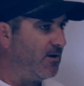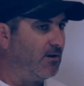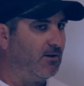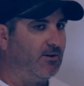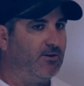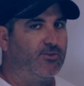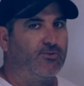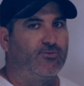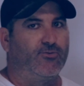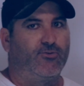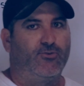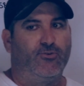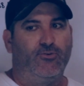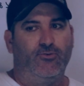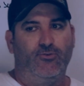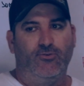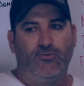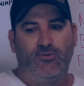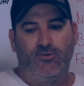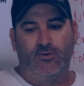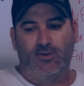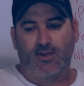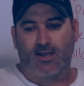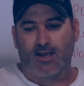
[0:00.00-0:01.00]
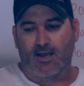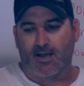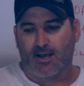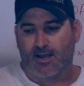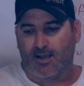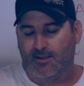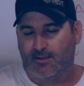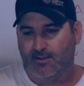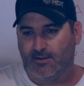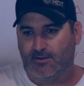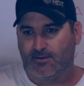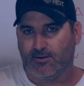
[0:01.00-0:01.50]
follow through,
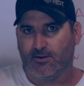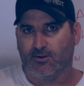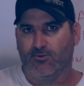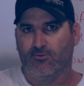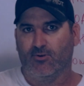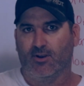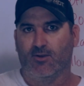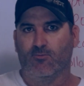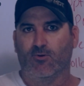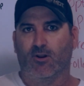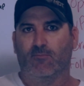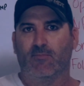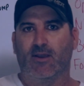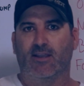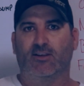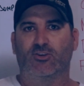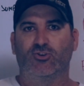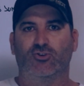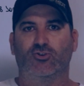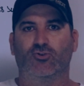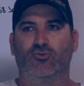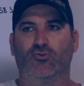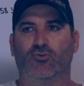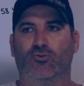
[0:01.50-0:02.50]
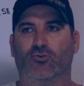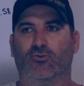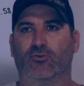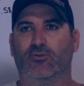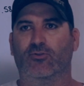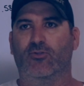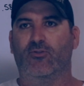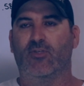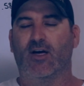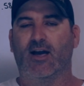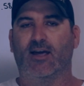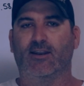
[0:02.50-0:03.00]
you really want to make sure
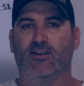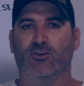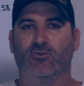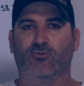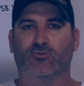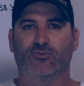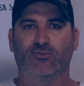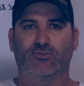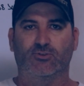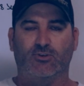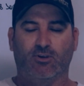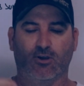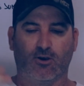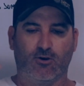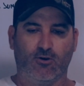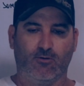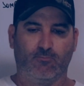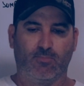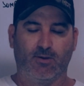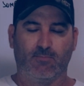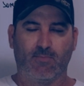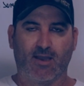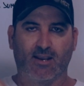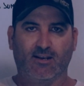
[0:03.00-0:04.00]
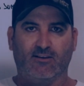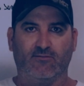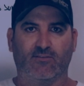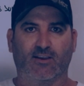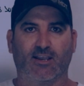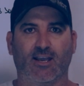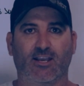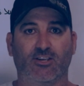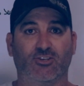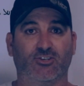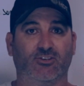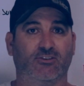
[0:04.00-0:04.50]
that your scope
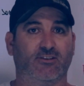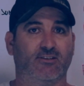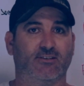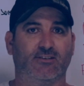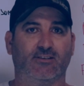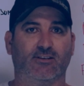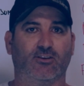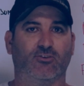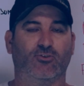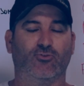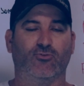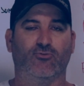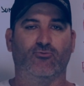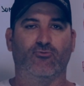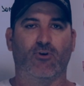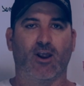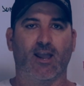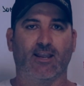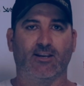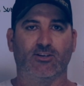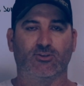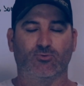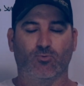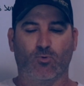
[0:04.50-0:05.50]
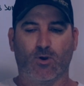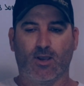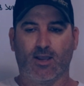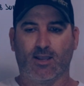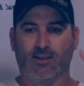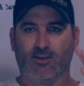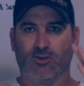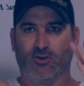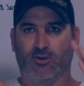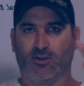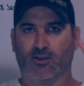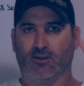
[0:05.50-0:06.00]
magnification is in a good range where
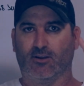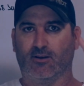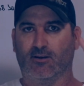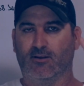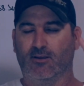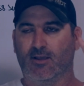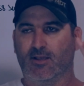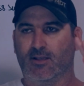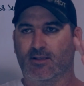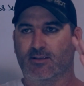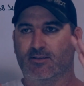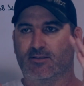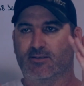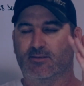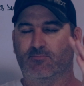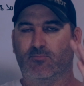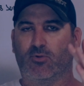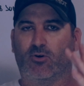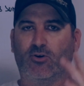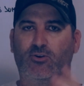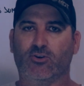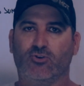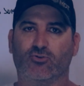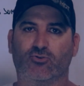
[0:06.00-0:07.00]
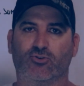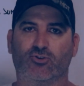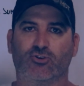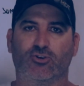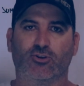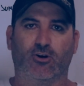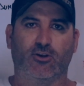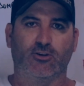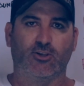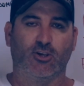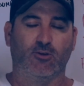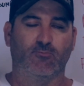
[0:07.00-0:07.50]
you can spot your
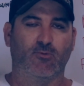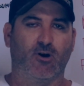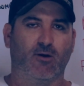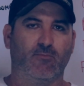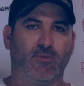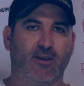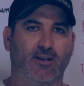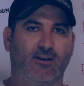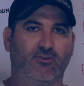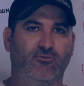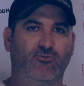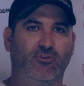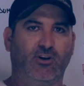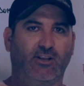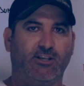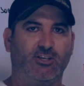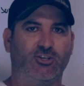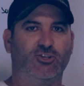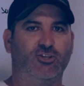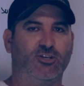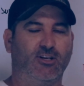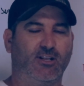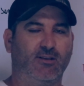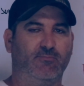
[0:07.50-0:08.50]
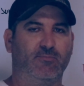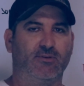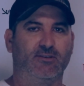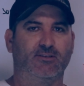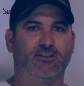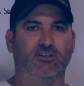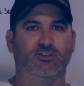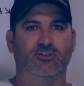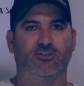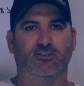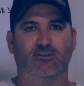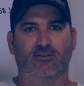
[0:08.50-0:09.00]
shot. You might be in a really shitty
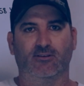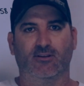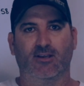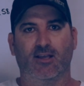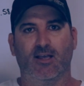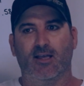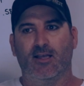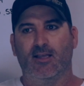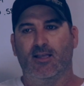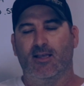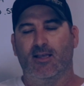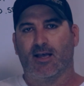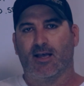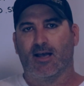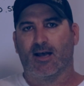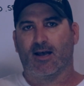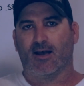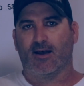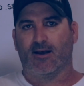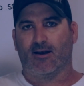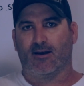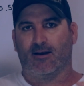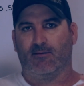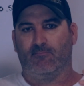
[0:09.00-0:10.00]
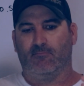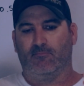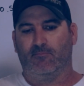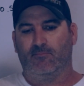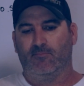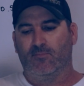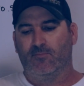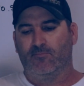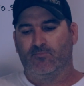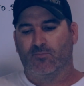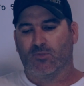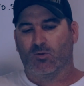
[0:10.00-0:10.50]
position
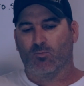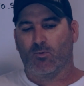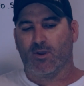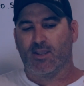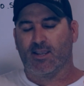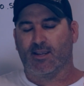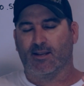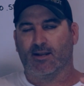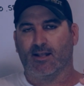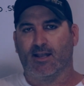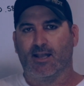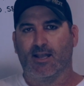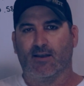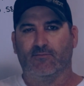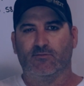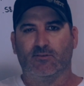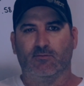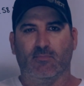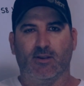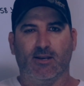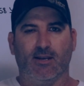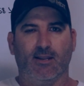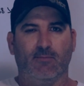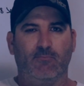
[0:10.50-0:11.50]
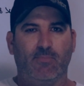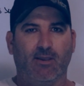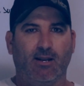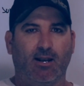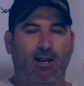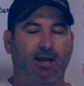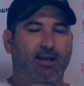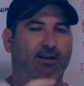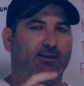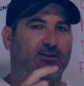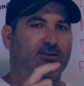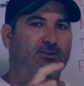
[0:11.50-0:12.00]
where you're going to have to
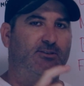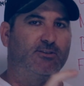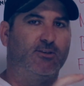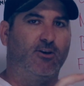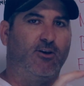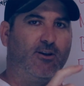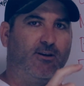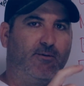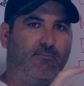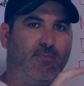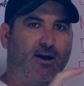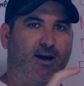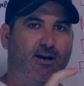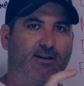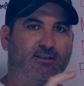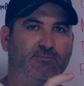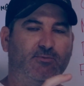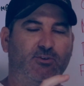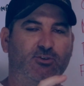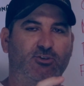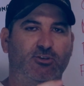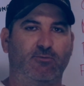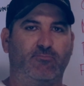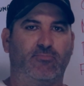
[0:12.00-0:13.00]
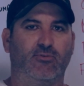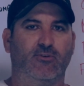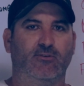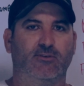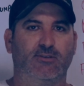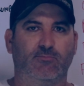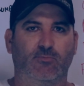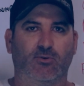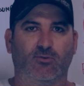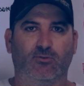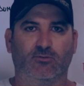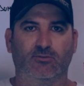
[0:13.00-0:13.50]
manipulate certain marksmanship
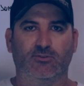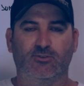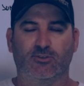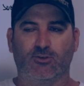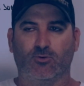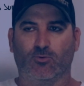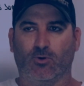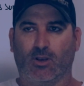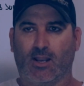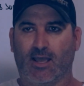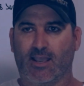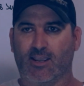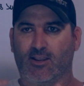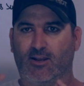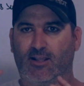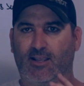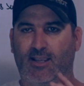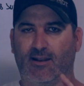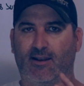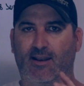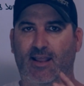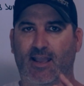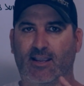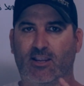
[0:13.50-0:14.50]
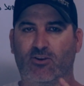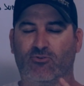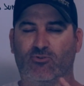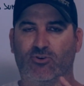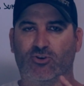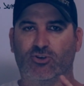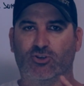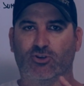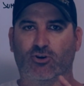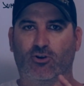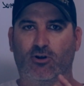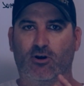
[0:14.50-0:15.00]
principles to allow you to get an
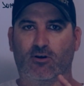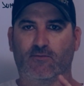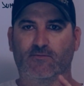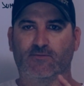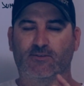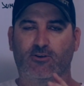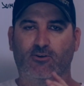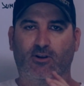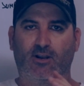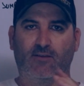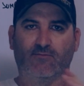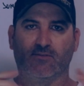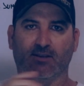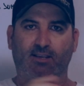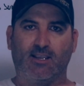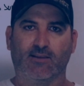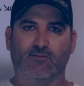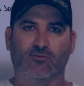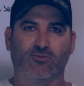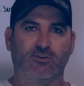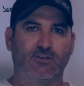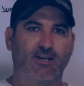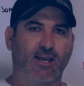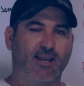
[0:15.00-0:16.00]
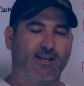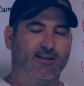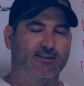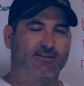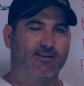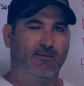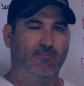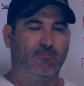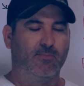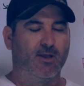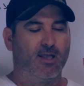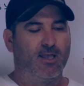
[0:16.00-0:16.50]
accurate shot off, so you'll have to give or take
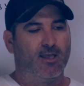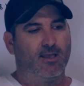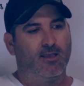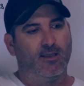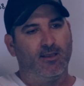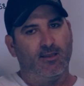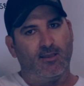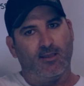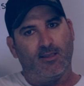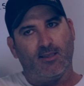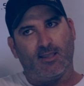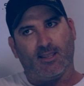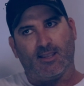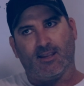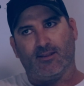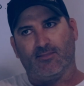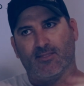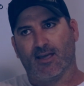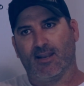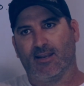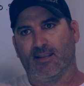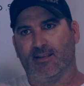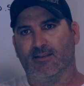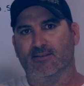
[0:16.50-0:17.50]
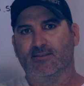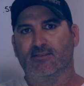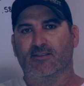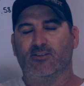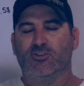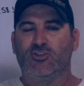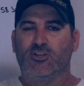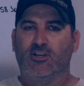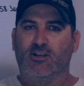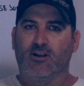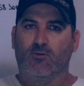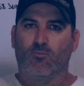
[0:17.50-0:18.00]
some. In that
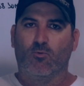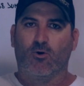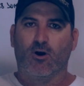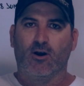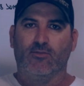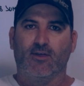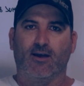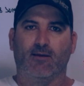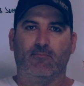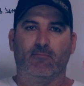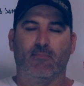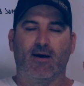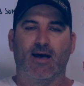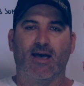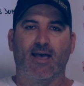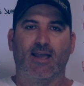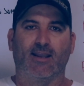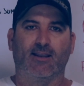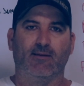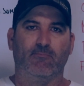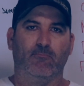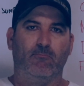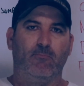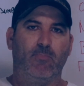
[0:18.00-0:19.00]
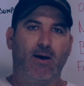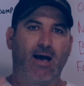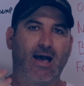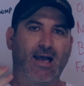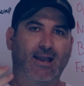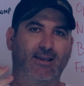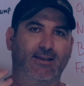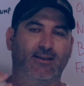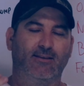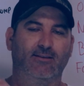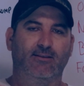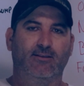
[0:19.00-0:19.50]
instance, you're going to wind that mag
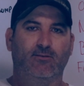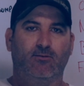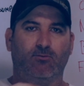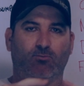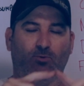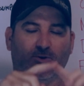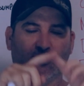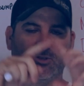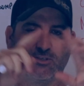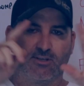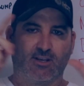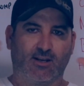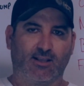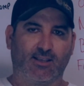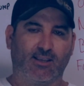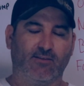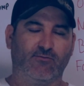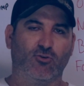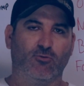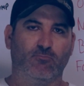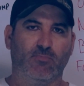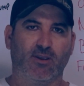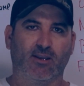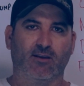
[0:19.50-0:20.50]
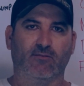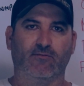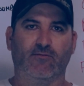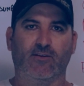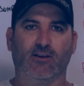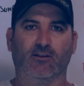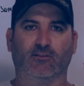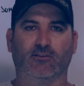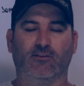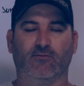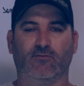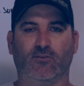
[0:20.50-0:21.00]
back, which is going to give you a bigger
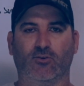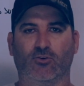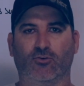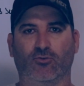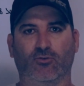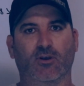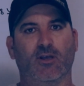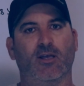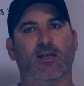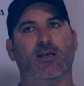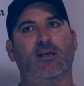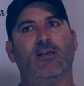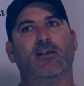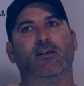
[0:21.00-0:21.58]
field of view.